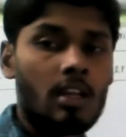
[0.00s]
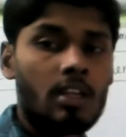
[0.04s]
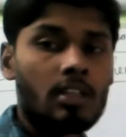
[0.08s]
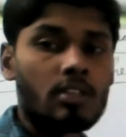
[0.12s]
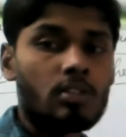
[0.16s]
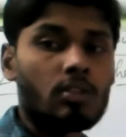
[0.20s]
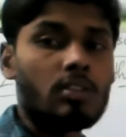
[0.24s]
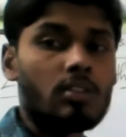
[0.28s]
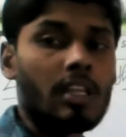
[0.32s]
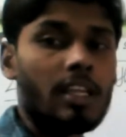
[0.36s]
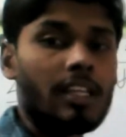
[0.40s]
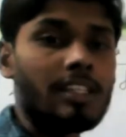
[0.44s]

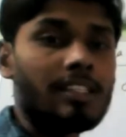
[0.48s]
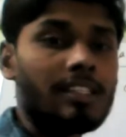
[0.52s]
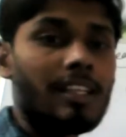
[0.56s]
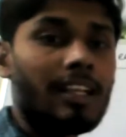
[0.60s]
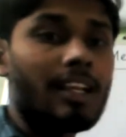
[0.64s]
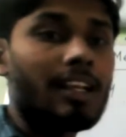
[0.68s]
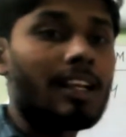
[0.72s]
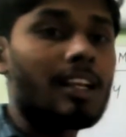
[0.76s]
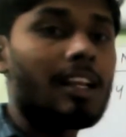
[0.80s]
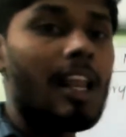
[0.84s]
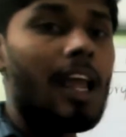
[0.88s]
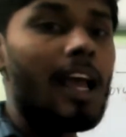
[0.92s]
So there is a
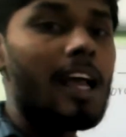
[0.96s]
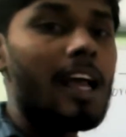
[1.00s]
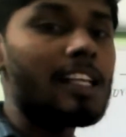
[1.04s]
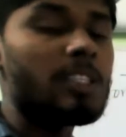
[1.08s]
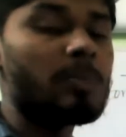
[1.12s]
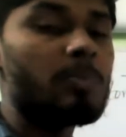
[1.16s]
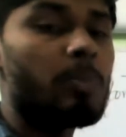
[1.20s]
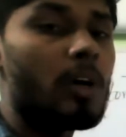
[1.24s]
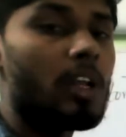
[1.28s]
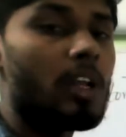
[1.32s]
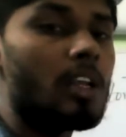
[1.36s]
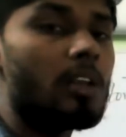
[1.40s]
glass
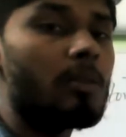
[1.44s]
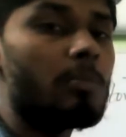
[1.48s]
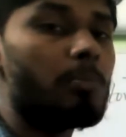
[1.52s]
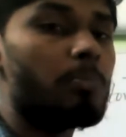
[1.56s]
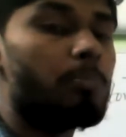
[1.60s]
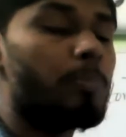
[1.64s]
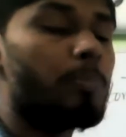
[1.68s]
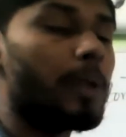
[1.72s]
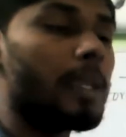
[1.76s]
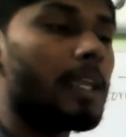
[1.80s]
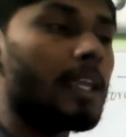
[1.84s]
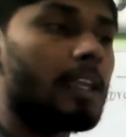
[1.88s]
bulb
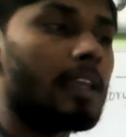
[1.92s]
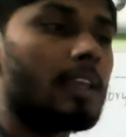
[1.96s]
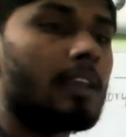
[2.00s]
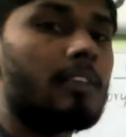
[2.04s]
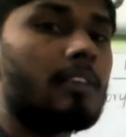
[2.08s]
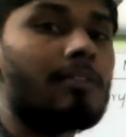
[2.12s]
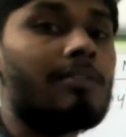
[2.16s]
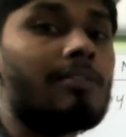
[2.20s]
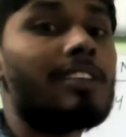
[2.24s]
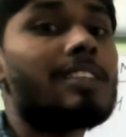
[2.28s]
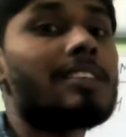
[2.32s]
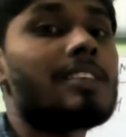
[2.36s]

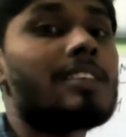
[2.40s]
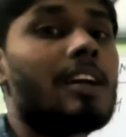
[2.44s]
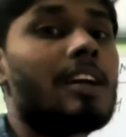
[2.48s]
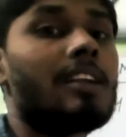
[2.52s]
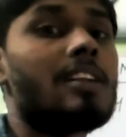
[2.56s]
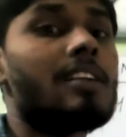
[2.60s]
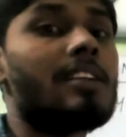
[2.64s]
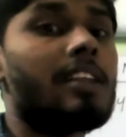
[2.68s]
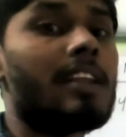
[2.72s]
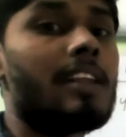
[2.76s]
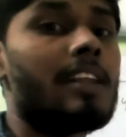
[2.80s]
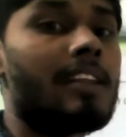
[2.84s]
B which
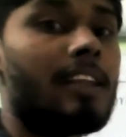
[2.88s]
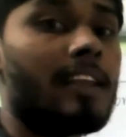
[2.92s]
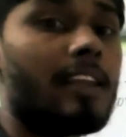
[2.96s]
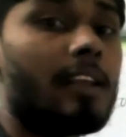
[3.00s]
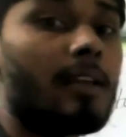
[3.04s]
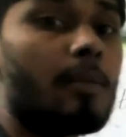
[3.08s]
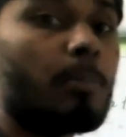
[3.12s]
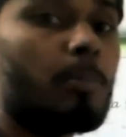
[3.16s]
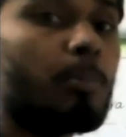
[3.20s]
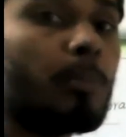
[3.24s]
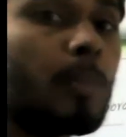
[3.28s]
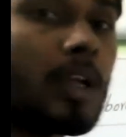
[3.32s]

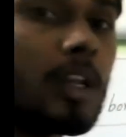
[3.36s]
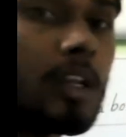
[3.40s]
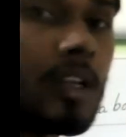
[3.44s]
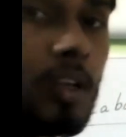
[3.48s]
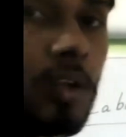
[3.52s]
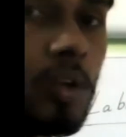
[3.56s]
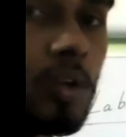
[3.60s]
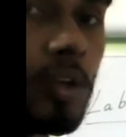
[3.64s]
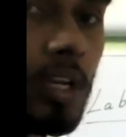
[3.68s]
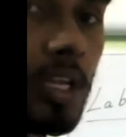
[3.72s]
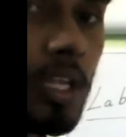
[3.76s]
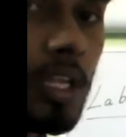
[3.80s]
containing
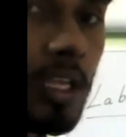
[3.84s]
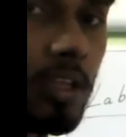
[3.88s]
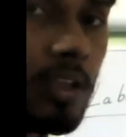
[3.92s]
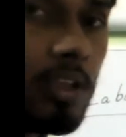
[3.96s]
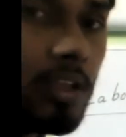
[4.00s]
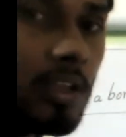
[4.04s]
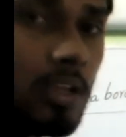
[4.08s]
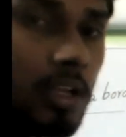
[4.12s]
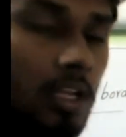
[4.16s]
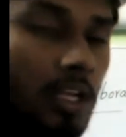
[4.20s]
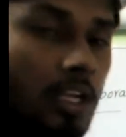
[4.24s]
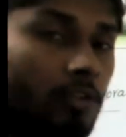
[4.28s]
mercury
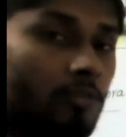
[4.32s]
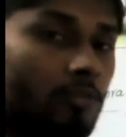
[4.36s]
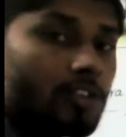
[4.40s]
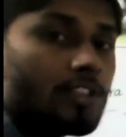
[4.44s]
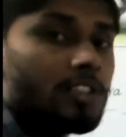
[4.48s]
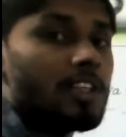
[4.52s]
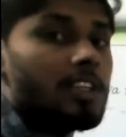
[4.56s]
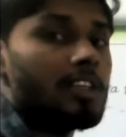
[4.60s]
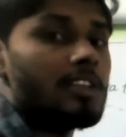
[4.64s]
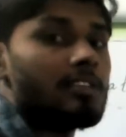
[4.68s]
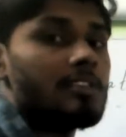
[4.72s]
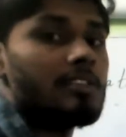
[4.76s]

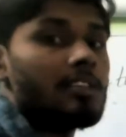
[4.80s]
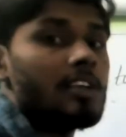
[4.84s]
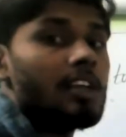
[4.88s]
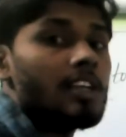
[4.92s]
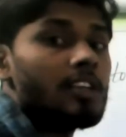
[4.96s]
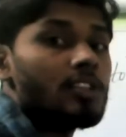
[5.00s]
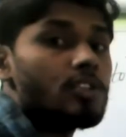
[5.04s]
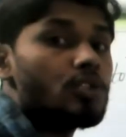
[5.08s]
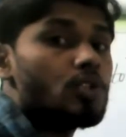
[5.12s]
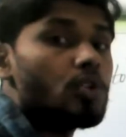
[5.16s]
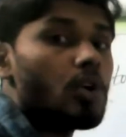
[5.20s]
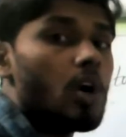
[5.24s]
which is
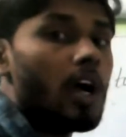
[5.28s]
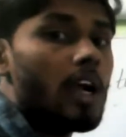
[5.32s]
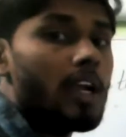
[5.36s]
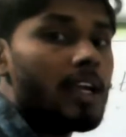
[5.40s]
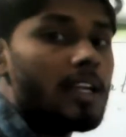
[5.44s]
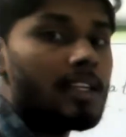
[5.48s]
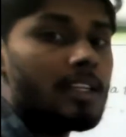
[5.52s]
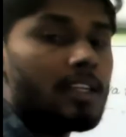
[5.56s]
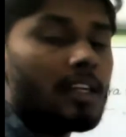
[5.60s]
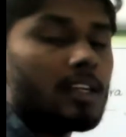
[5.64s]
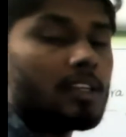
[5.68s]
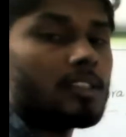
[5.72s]

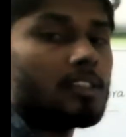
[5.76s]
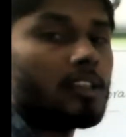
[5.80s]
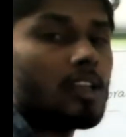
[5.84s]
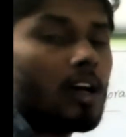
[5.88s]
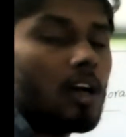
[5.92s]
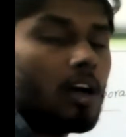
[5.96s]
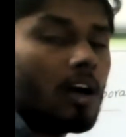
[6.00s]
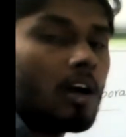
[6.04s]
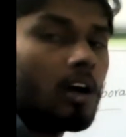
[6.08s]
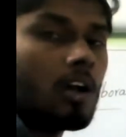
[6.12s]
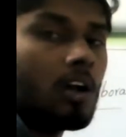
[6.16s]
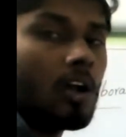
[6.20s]
joined at
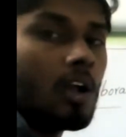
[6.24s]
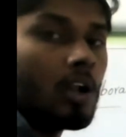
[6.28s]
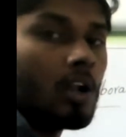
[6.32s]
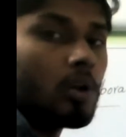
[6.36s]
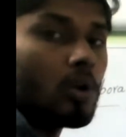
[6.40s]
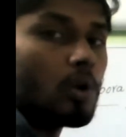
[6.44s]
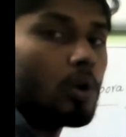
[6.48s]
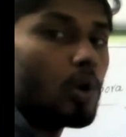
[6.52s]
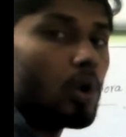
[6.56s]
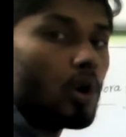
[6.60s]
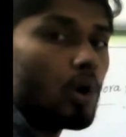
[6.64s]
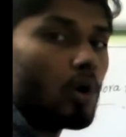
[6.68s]
the
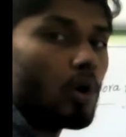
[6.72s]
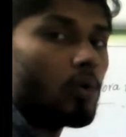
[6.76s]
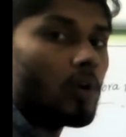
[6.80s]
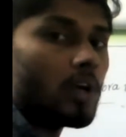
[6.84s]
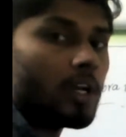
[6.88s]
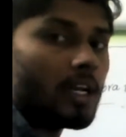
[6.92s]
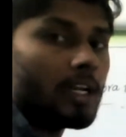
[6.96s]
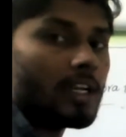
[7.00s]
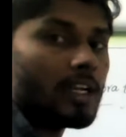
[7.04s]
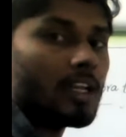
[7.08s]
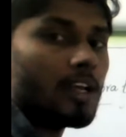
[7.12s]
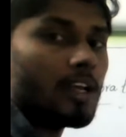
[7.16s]

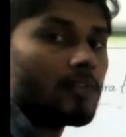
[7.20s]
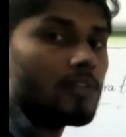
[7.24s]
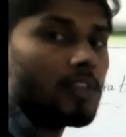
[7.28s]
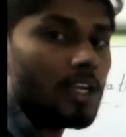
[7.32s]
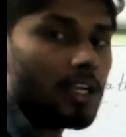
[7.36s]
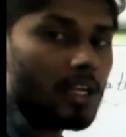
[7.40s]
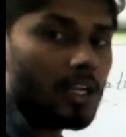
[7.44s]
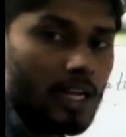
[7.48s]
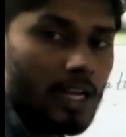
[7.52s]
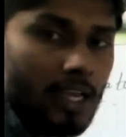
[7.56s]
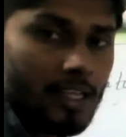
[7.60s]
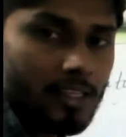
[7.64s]
lower end of
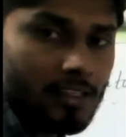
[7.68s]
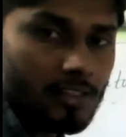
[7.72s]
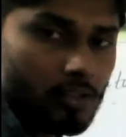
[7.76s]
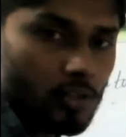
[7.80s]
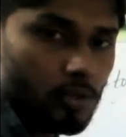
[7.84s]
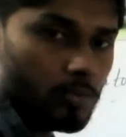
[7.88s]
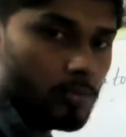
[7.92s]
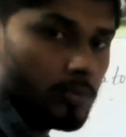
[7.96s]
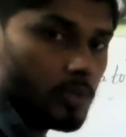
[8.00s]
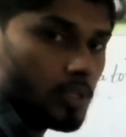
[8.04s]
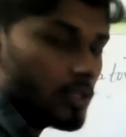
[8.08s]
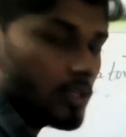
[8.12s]
the glass
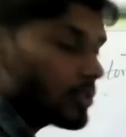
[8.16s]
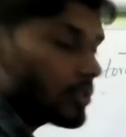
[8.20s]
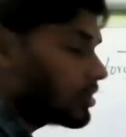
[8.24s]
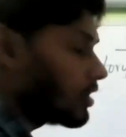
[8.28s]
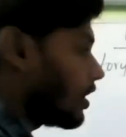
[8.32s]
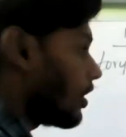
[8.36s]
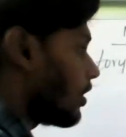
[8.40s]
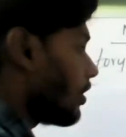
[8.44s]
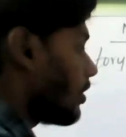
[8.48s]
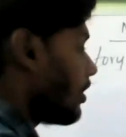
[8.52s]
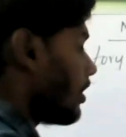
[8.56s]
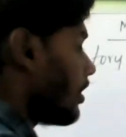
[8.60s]
tube.
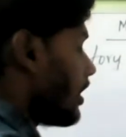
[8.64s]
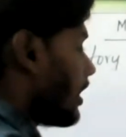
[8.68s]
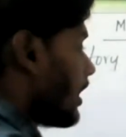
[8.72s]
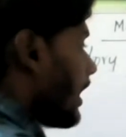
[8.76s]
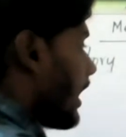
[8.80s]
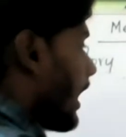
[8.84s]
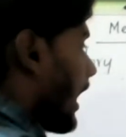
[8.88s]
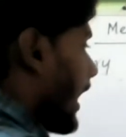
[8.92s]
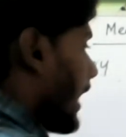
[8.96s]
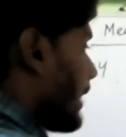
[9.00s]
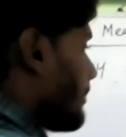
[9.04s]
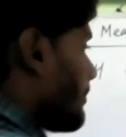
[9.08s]
So
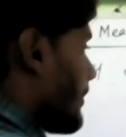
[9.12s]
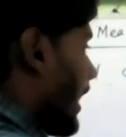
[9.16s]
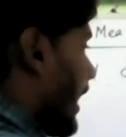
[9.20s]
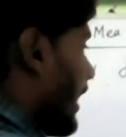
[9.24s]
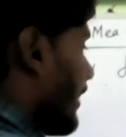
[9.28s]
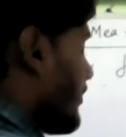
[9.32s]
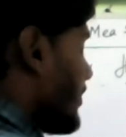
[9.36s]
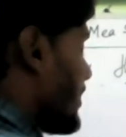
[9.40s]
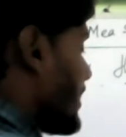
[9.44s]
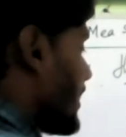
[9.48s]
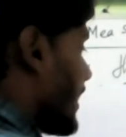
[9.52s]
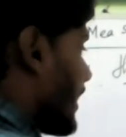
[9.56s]
I am
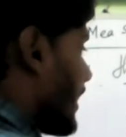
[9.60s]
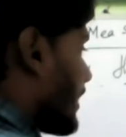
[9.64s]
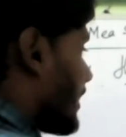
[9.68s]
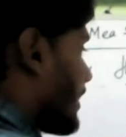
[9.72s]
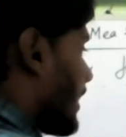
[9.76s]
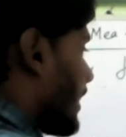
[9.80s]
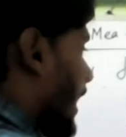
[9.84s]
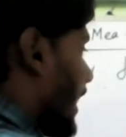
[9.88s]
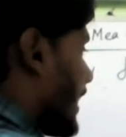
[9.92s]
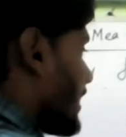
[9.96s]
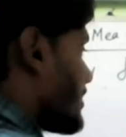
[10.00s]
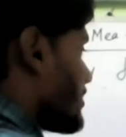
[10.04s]
having a
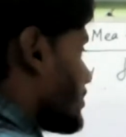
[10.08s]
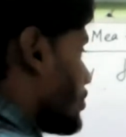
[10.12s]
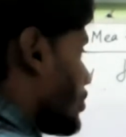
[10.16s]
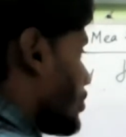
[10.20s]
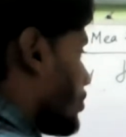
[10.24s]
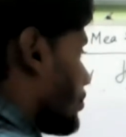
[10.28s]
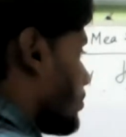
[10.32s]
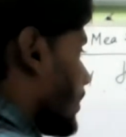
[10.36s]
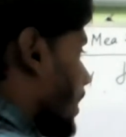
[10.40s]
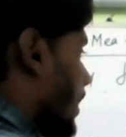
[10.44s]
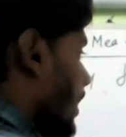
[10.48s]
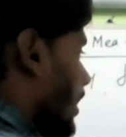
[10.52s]
glass
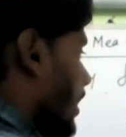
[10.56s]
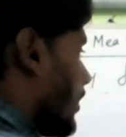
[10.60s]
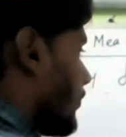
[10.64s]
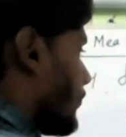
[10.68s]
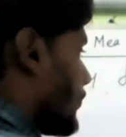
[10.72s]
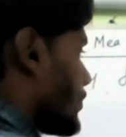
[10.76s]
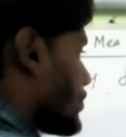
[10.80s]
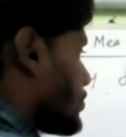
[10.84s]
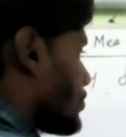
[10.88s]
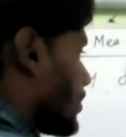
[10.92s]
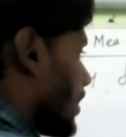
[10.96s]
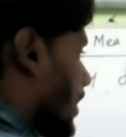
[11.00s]
tube. All of
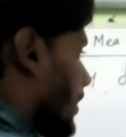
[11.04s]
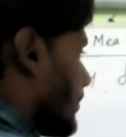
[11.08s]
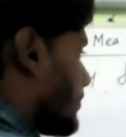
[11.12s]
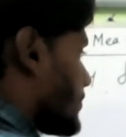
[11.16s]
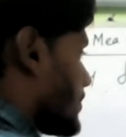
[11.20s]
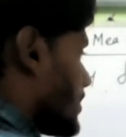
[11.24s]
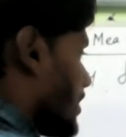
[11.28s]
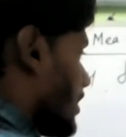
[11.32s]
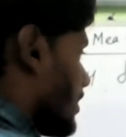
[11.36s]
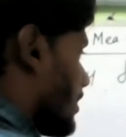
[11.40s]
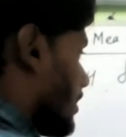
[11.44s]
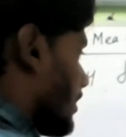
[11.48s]
you should
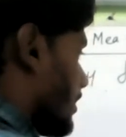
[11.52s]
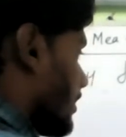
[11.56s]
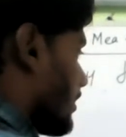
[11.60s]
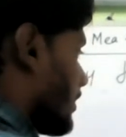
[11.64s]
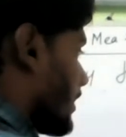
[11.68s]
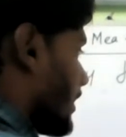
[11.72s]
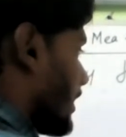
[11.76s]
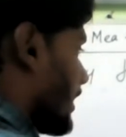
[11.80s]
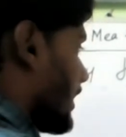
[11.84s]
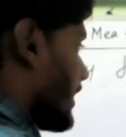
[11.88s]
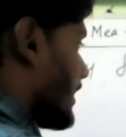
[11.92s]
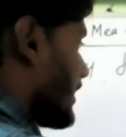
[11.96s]
observe
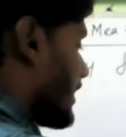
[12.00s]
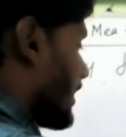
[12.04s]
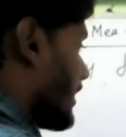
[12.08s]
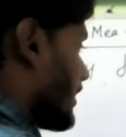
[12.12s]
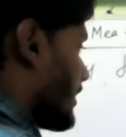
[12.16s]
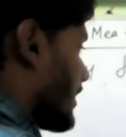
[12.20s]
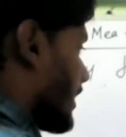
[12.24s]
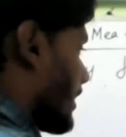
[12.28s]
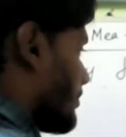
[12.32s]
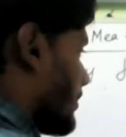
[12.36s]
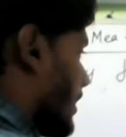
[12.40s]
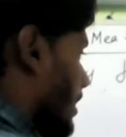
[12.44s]
clinical
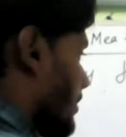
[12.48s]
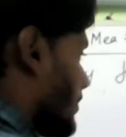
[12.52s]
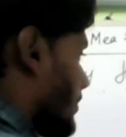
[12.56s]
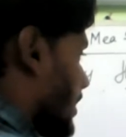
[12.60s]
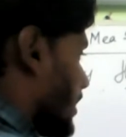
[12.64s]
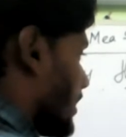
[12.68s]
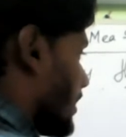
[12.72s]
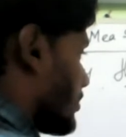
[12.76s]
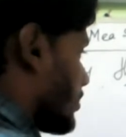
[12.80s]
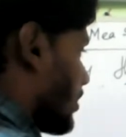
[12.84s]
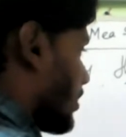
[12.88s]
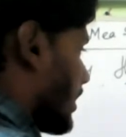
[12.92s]

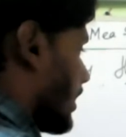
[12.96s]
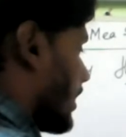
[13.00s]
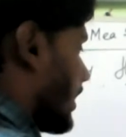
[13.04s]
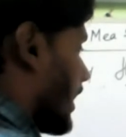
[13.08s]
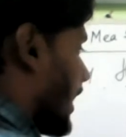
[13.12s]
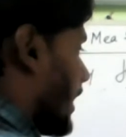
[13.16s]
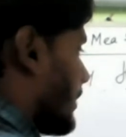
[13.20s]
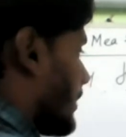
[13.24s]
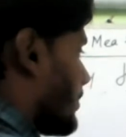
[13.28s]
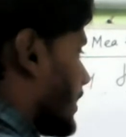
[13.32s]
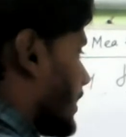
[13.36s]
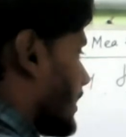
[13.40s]
thermometer,
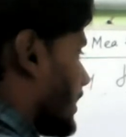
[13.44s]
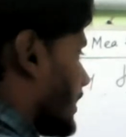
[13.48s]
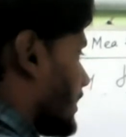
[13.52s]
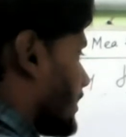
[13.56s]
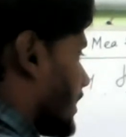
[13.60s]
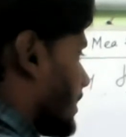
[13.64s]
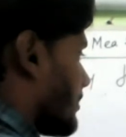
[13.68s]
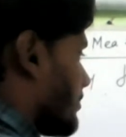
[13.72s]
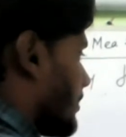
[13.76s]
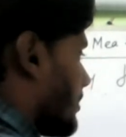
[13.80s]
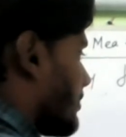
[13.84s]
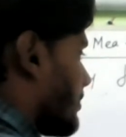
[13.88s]
laboratory
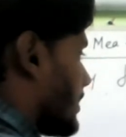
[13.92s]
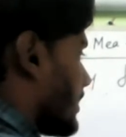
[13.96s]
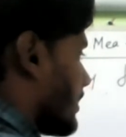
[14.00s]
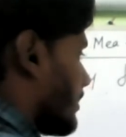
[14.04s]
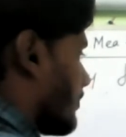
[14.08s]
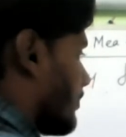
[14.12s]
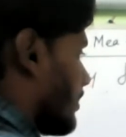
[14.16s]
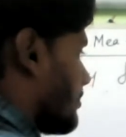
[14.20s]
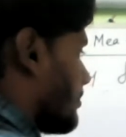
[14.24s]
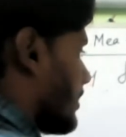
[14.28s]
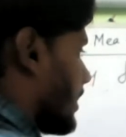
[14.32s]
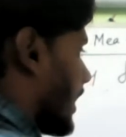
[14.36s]
thermometer
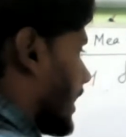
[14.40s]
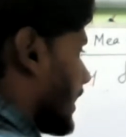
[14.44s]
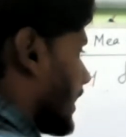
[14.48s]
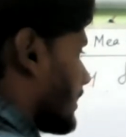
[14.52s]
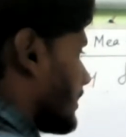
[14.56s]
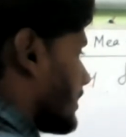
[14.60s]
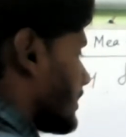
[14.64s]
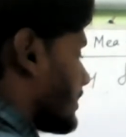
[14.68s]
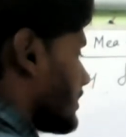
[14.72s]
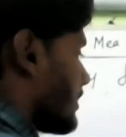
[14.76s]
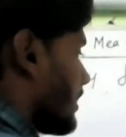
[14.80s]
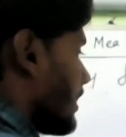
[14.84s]
will be
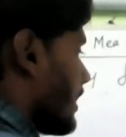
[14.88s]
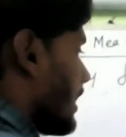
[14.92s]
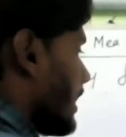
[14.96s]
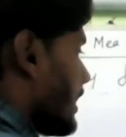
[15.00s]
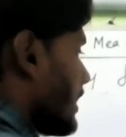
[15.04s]
like this.